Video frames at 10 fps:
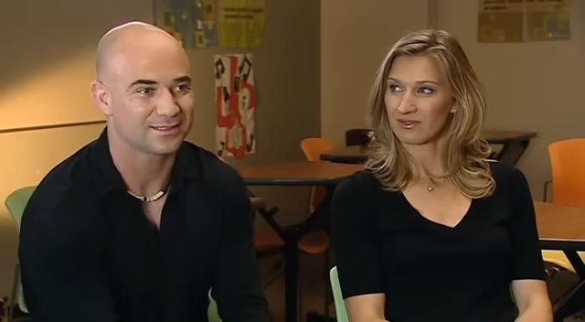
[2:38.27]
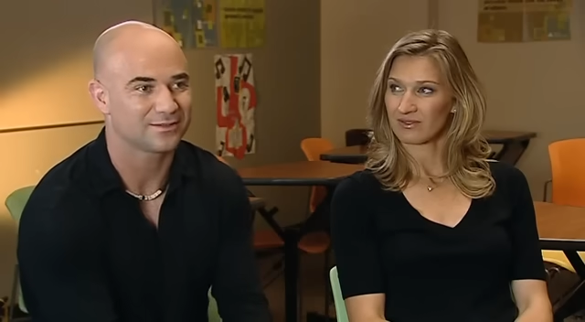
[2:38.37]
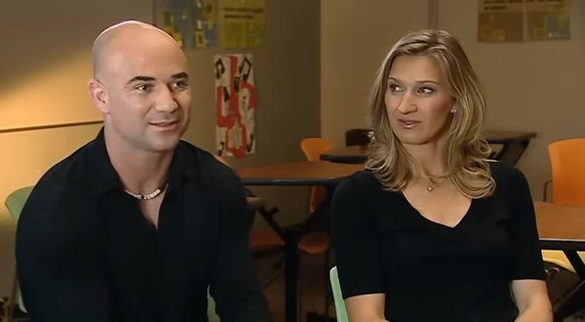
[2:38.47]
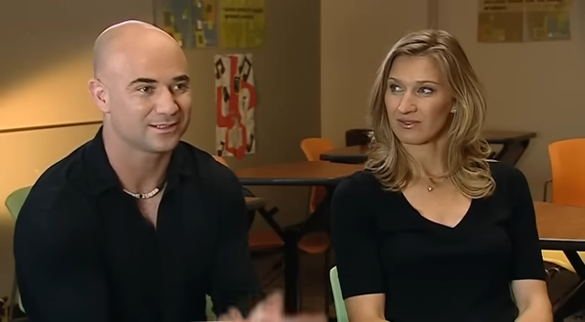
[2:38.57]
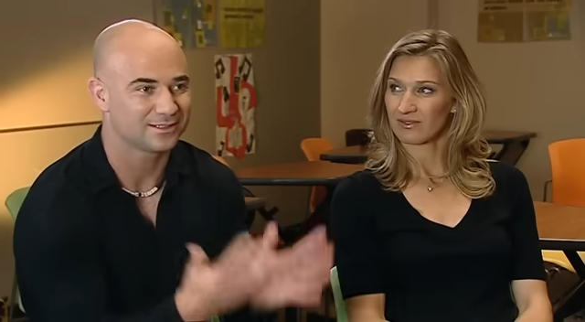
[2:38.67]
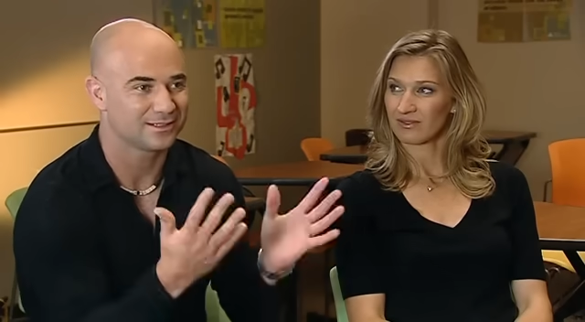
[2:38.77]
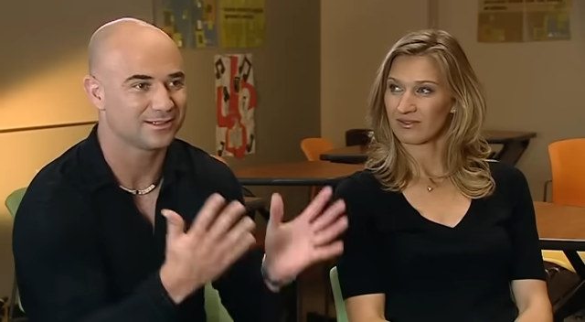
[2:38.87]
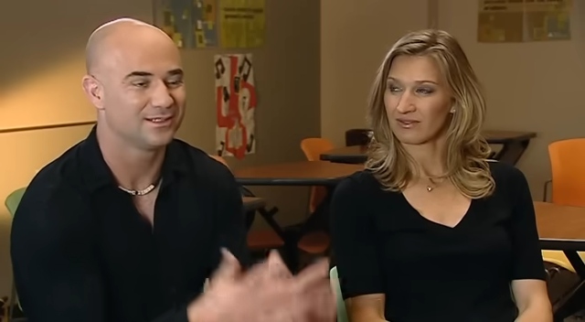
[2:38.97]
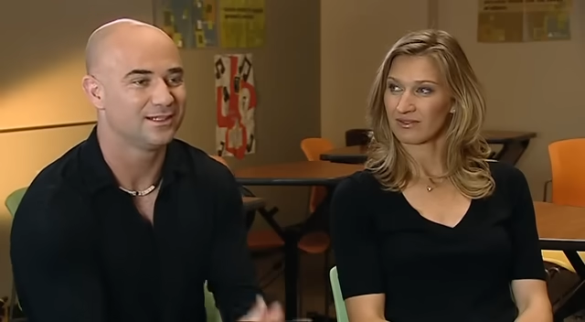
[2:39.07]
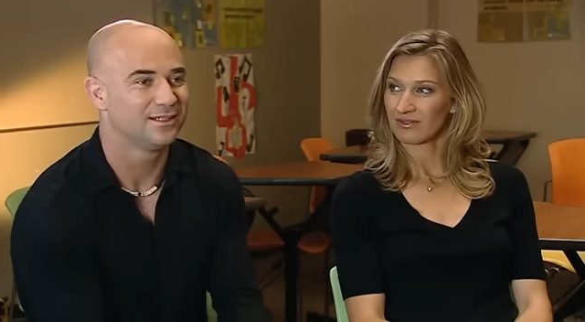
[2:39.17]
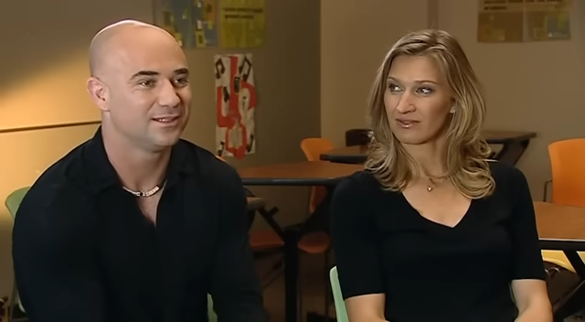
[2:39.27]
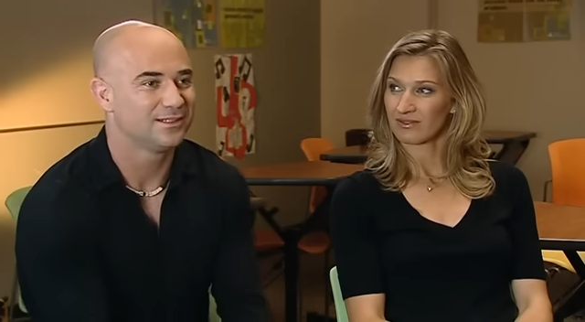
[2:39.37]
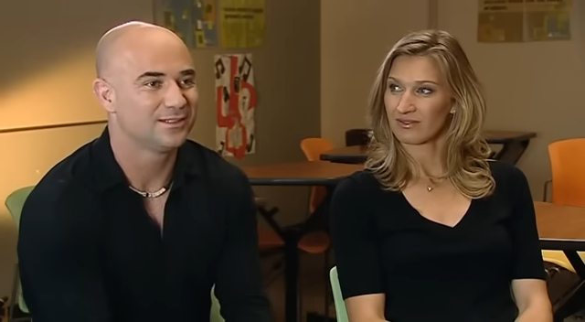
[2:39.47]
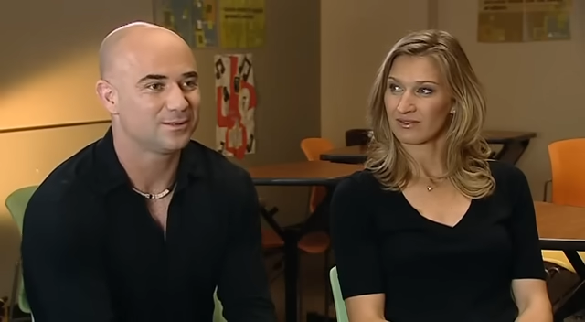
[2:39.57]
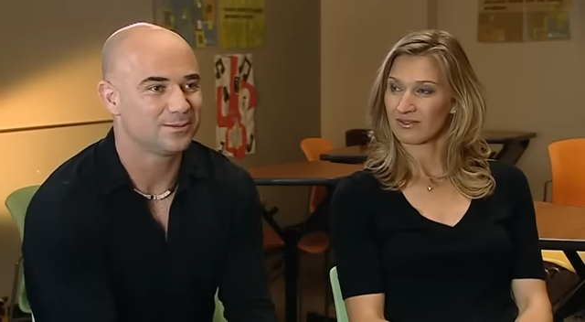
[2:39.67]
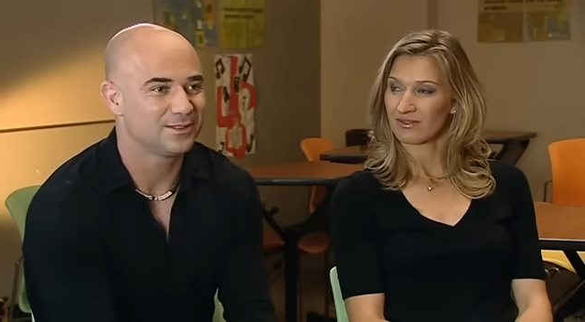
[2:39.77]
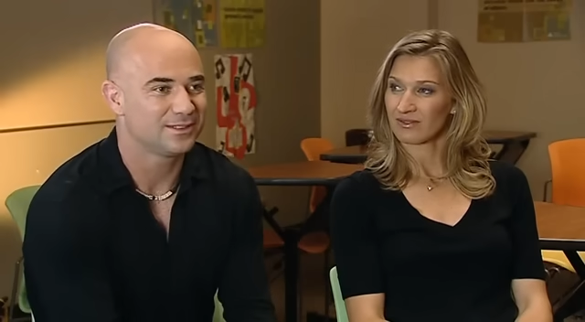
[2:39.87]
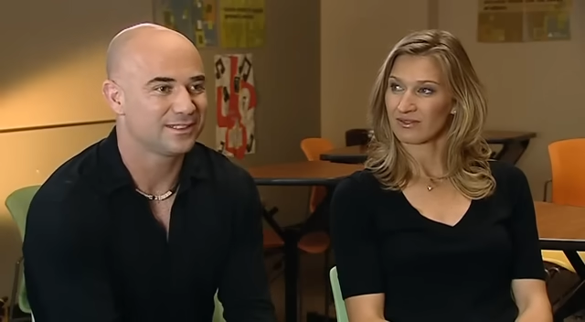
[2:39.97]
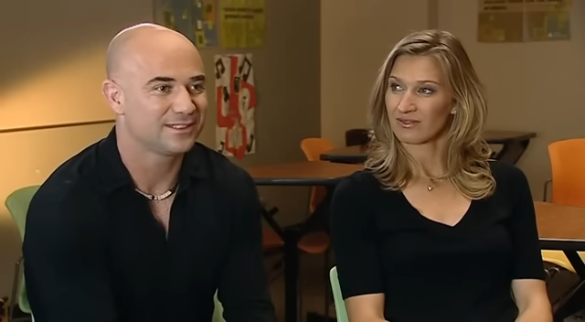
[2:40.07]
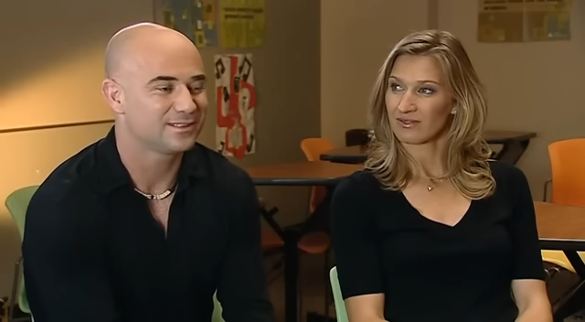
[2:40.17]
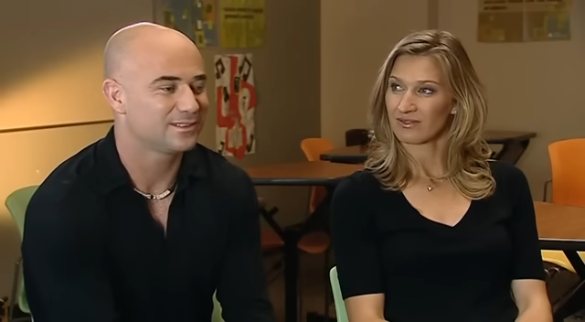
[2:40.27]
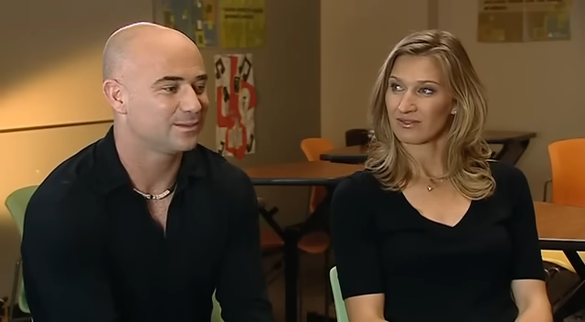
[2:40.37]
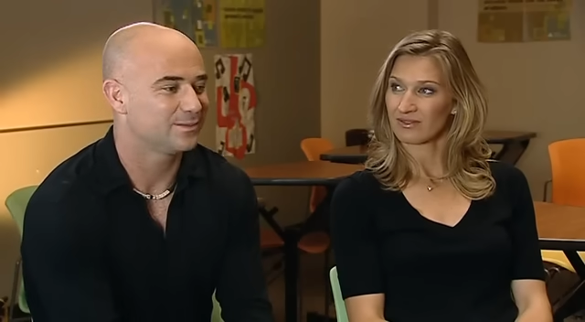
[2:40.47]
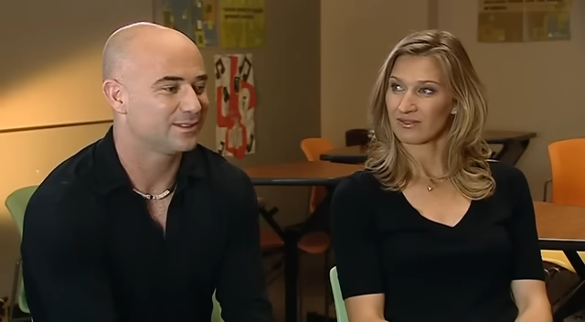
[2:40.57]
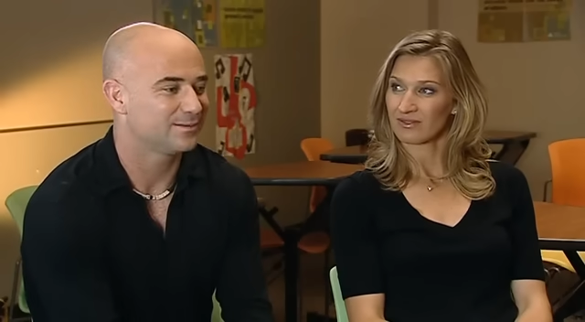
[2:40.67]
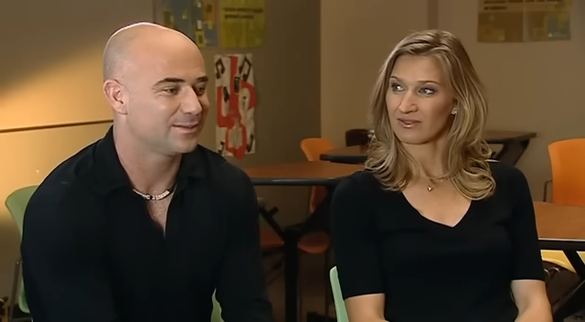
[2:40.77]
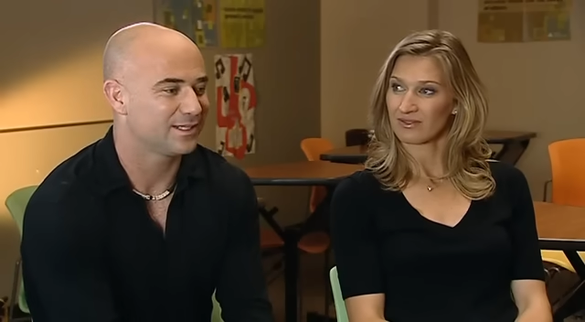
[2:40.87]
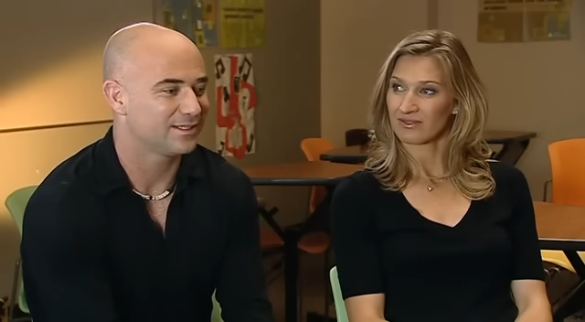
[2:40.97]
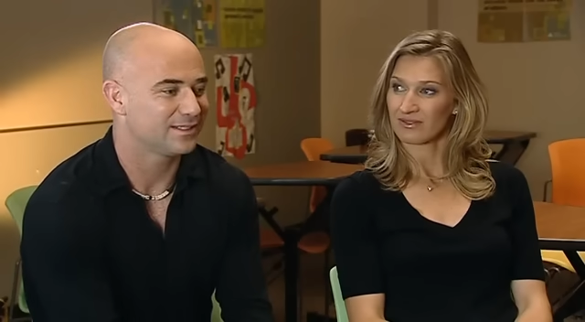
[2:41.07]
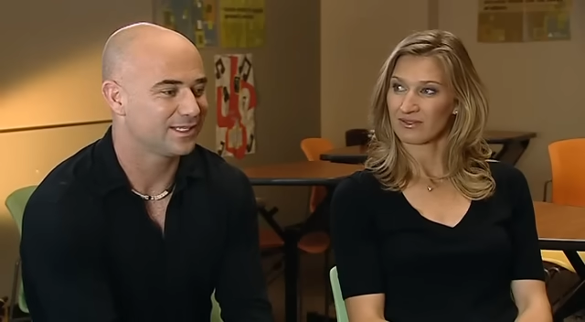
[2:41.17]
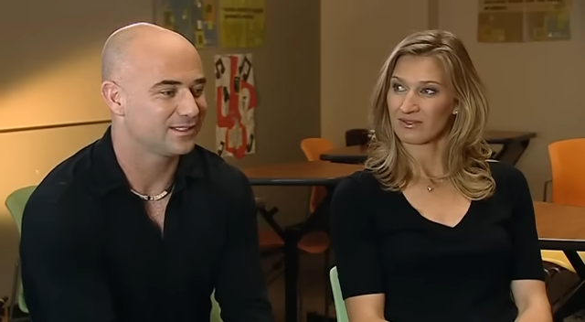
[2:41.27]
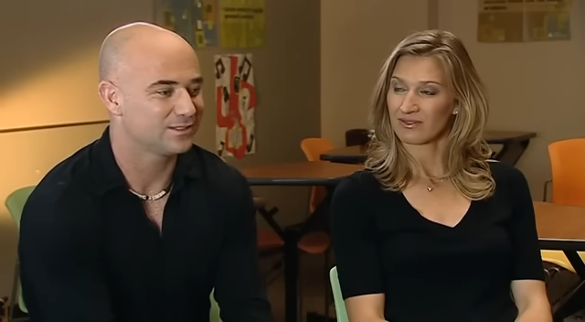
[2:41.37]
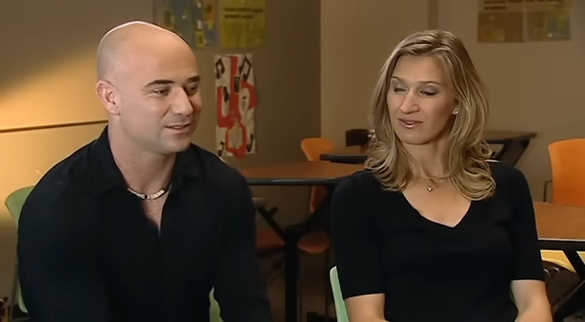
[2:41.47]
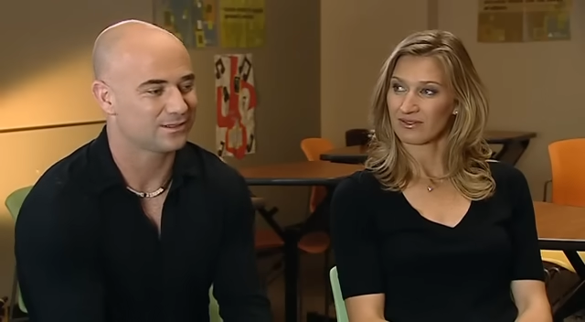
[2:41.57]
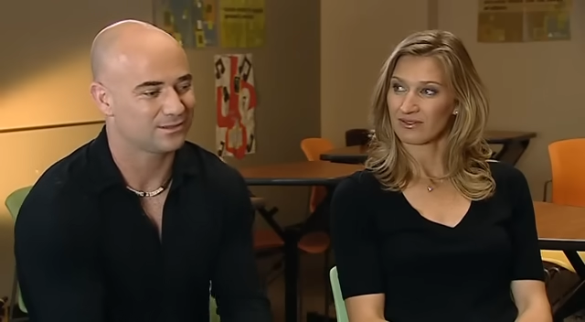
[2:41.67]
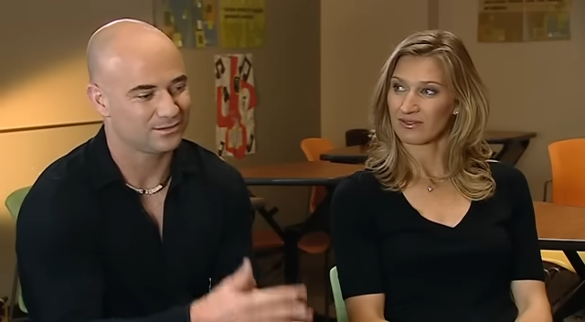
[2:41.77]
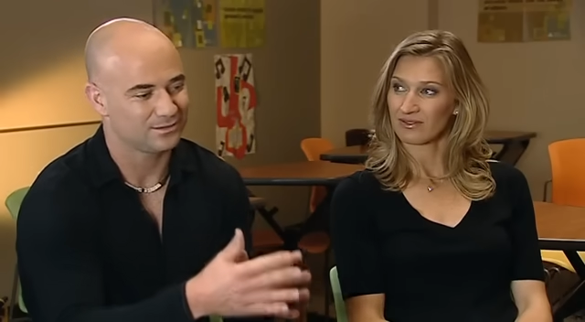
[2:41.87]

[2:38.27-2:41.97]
Speaker 1: Obviously, the beauty that you see, but beyond that, just